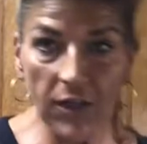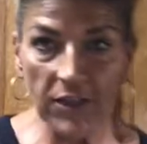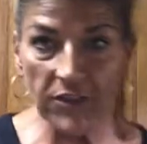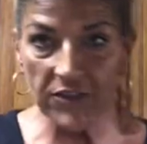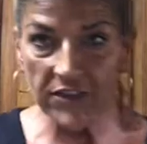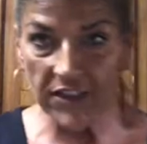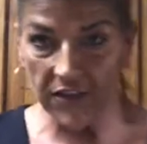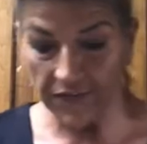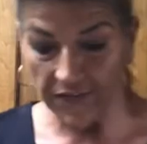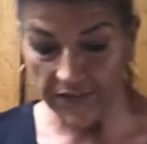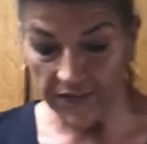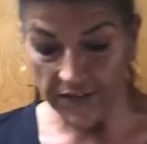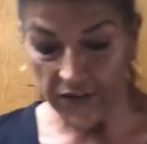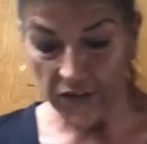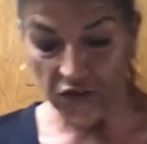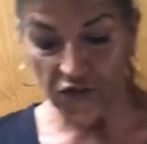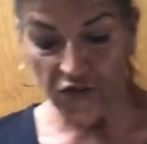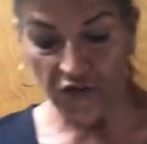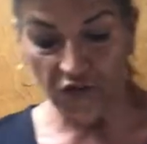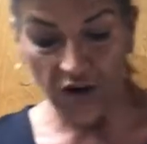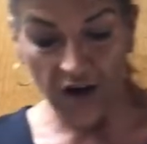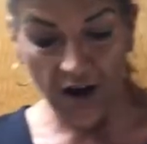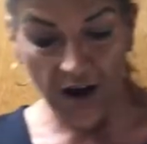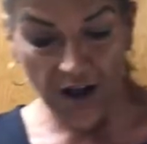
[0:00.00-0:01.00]
let's give this a
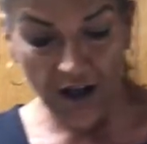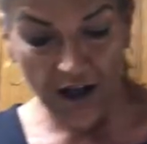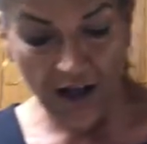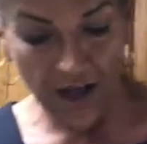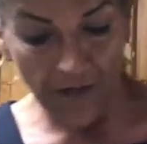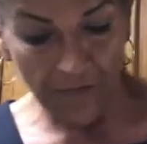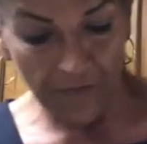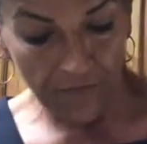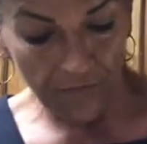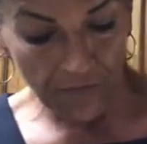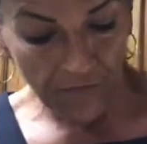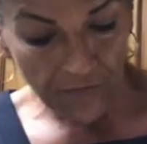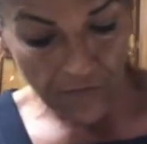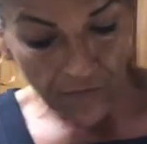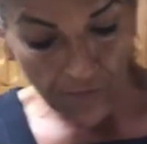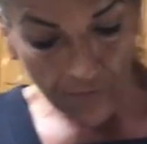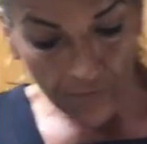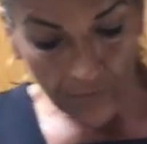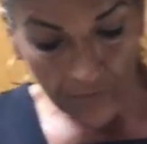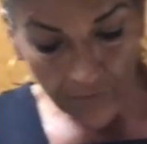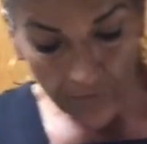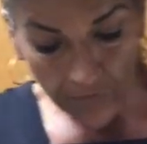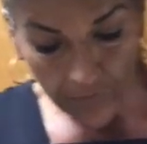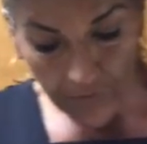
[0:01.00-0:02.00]
try.
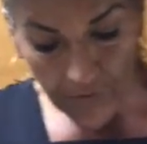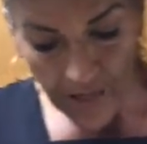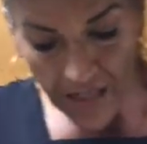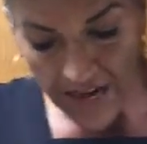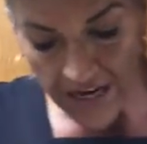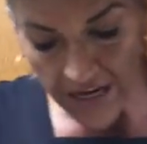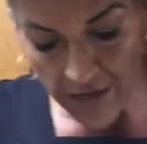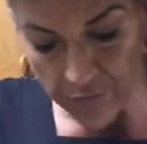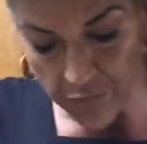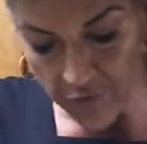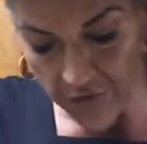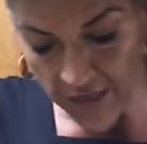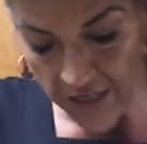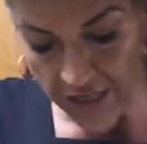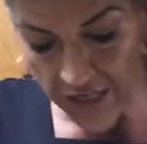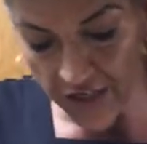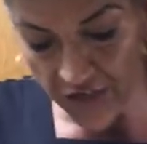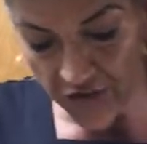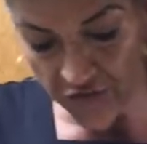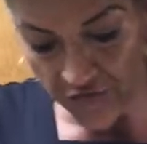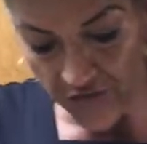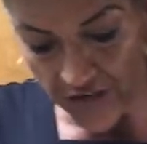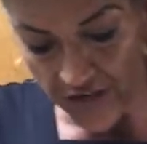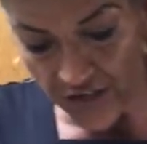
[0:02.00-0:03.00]
I didn't put any
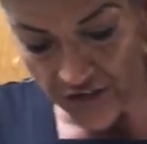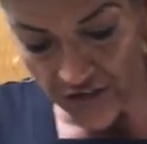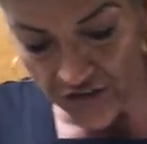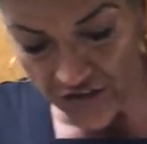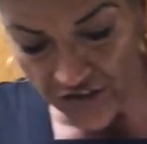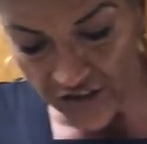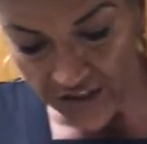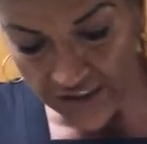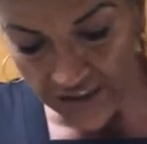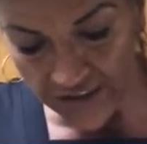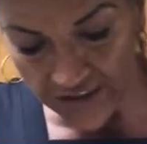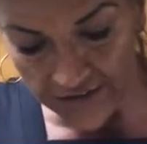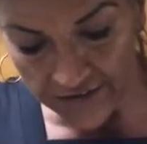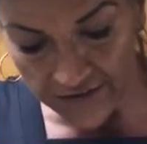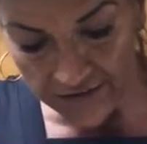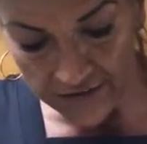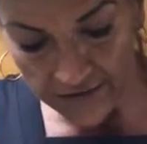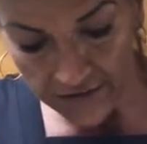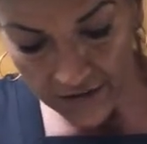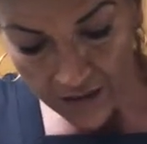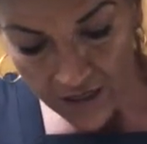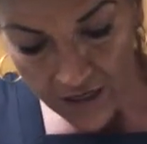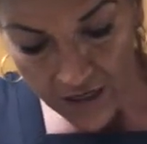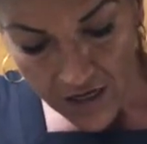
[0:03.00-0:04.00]
shredded cheese.
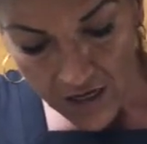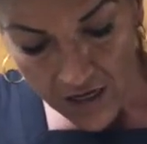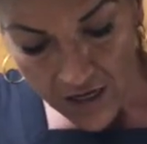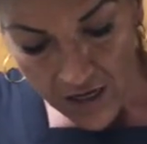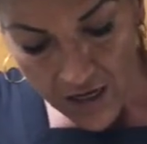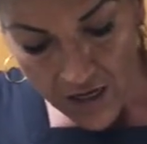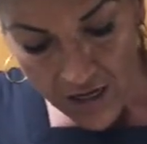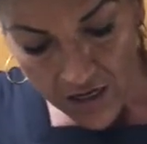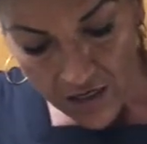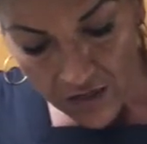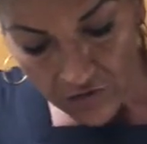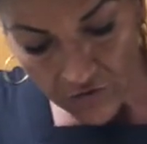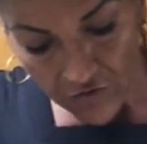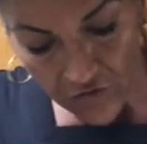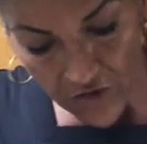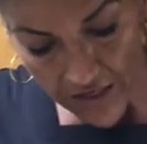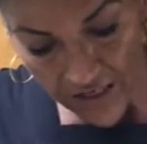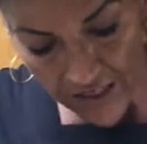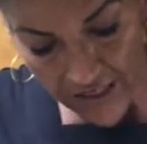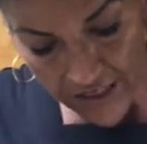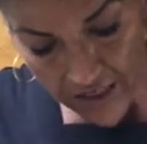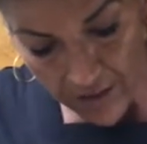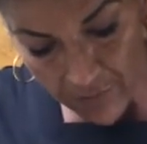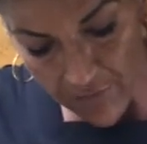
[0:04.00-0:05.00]
I'm trying
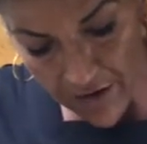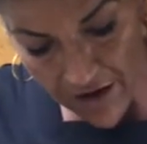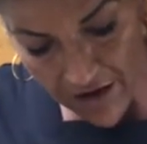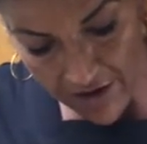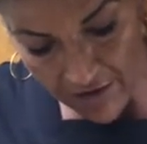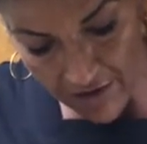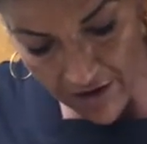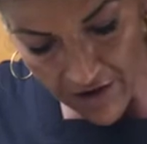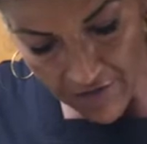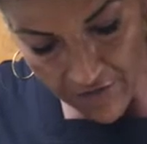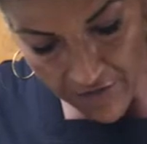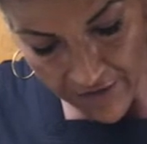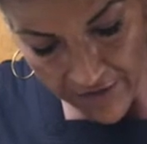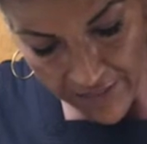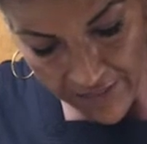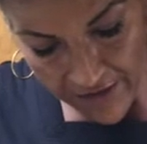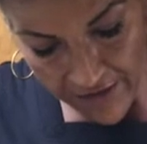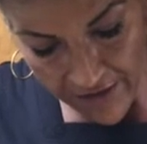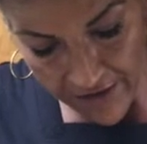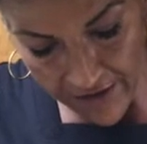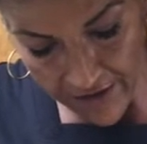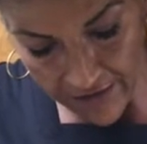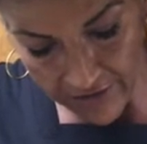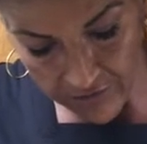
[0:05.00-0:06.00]
to get a bite of
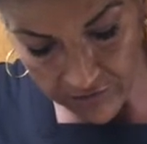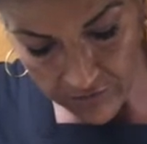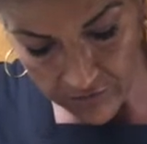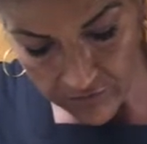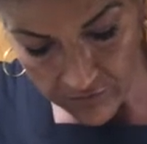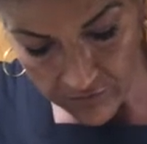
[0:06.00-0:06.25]
everything.